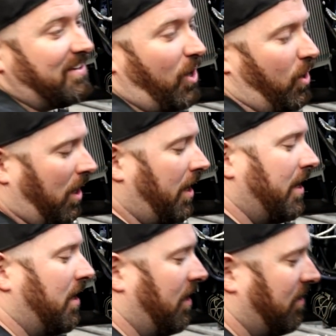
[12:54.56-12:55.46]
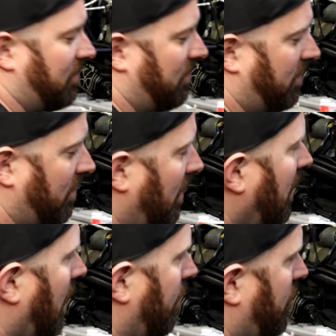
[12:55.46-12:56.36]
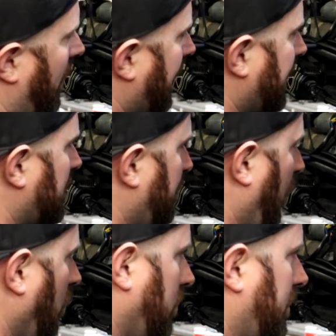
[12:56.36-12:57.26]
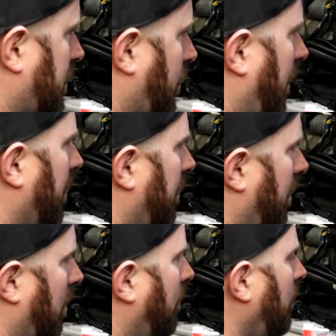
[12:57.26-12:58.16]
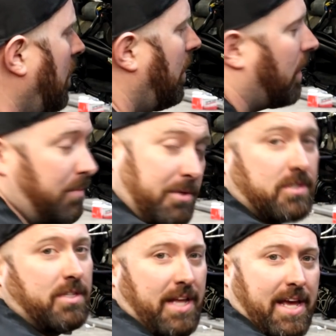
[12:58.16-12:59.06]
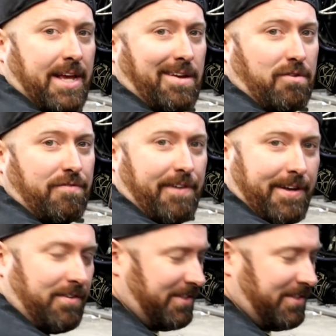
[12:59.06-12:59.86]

No, I uh, I'm trying to get this pulley squared up, and I'm using the angle finder.